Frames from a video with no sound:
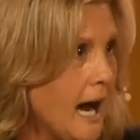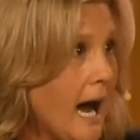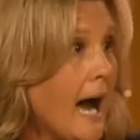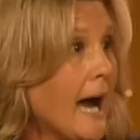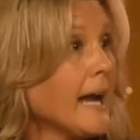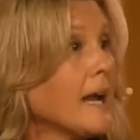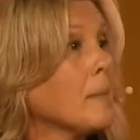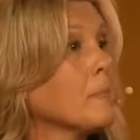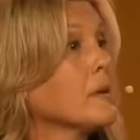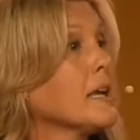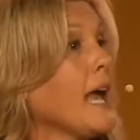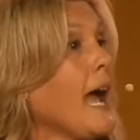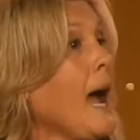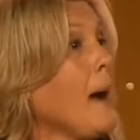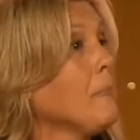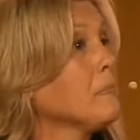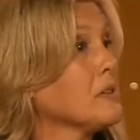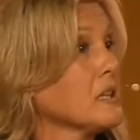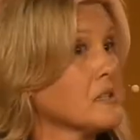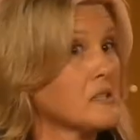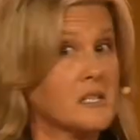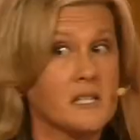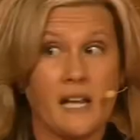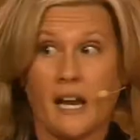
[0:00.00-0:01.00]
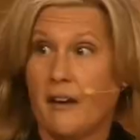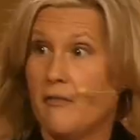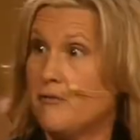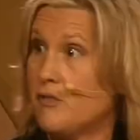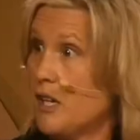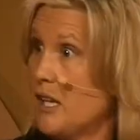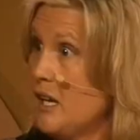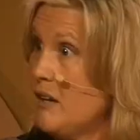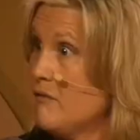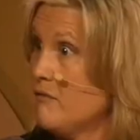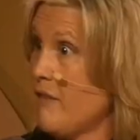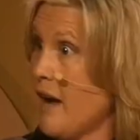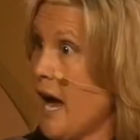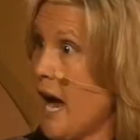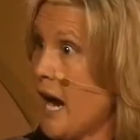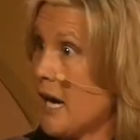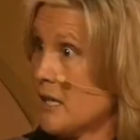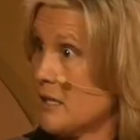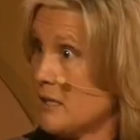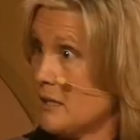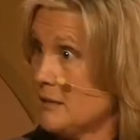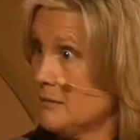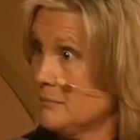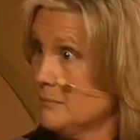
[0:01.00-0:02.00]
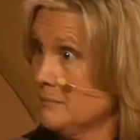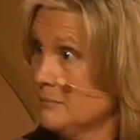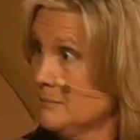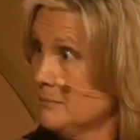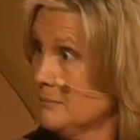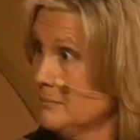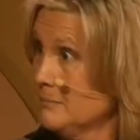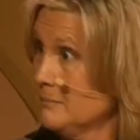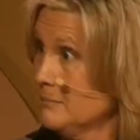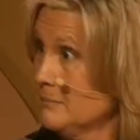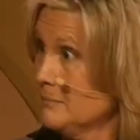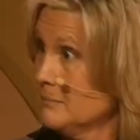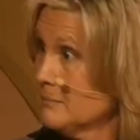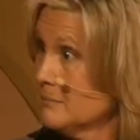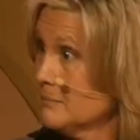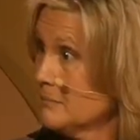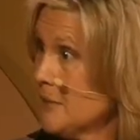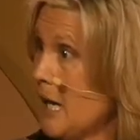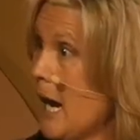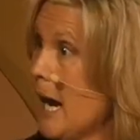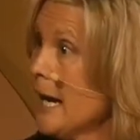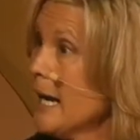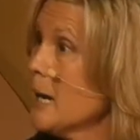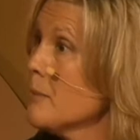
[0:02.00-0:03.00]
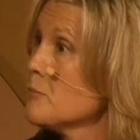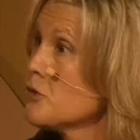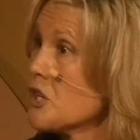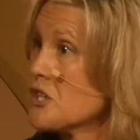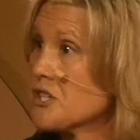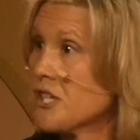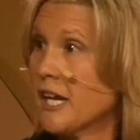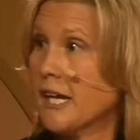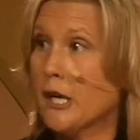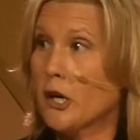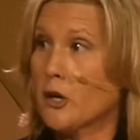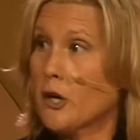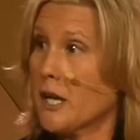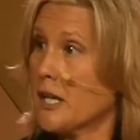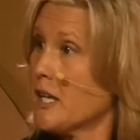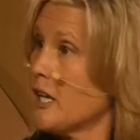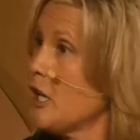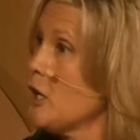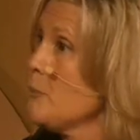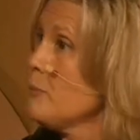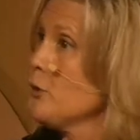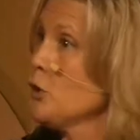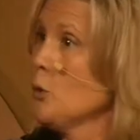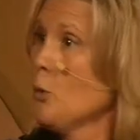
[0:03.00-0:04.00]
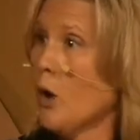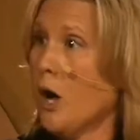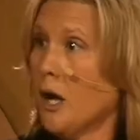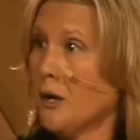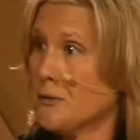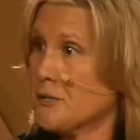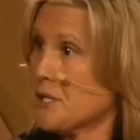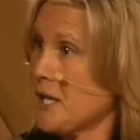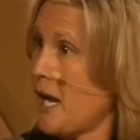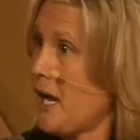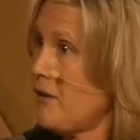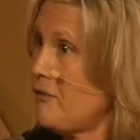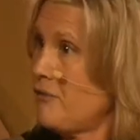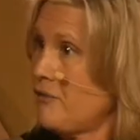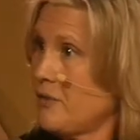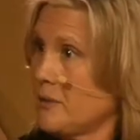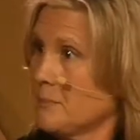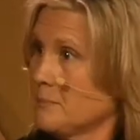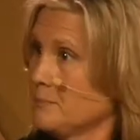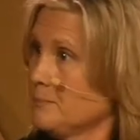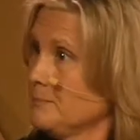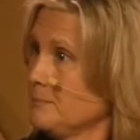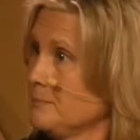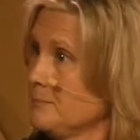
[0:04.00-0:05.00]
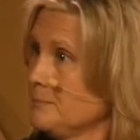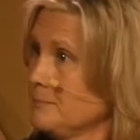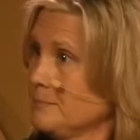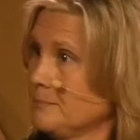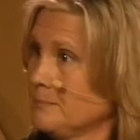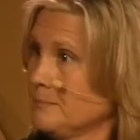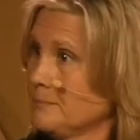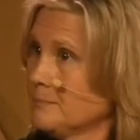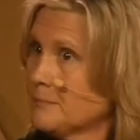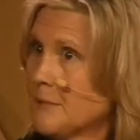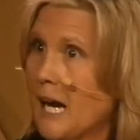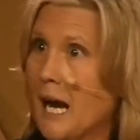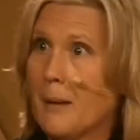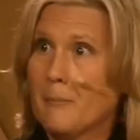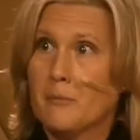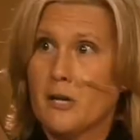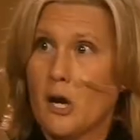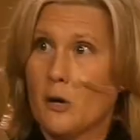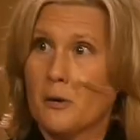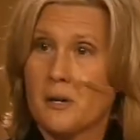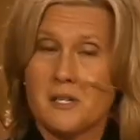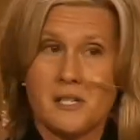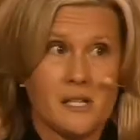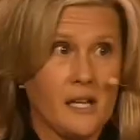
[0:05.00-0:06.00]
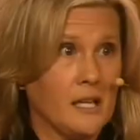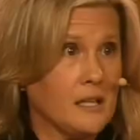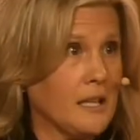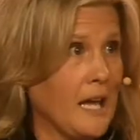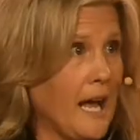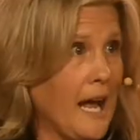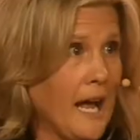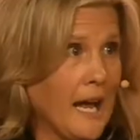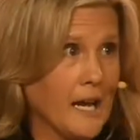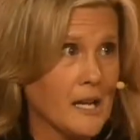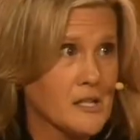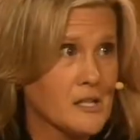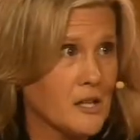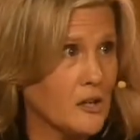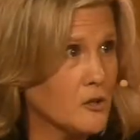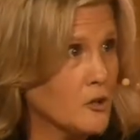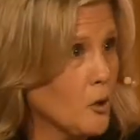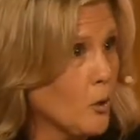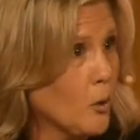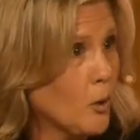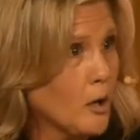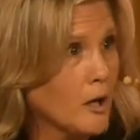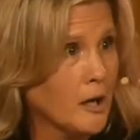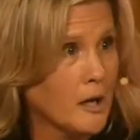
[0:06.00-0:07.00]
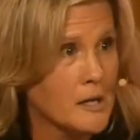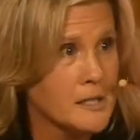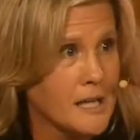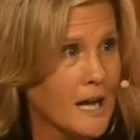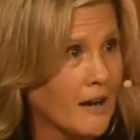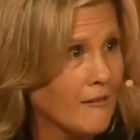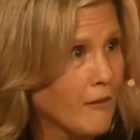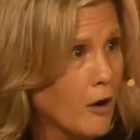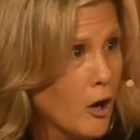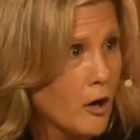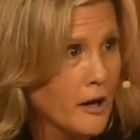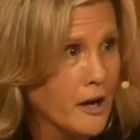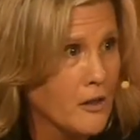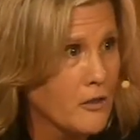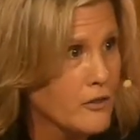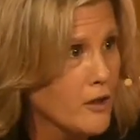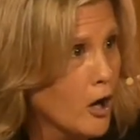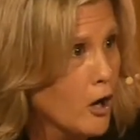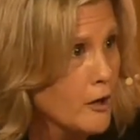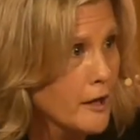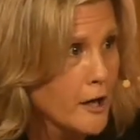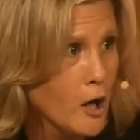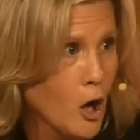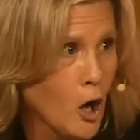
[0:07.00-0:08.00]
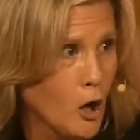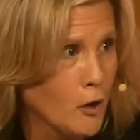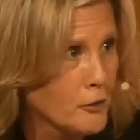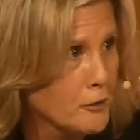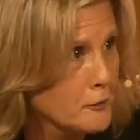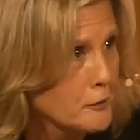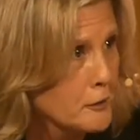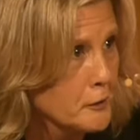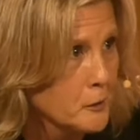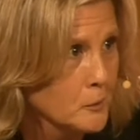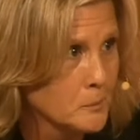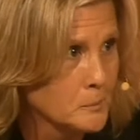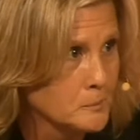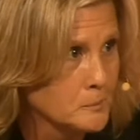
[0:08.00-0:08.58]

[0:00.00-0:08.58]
I am Captain Safety, in fact. I am just here to keep you all safe. I'm noticing the exit doors. I've already thought it all through.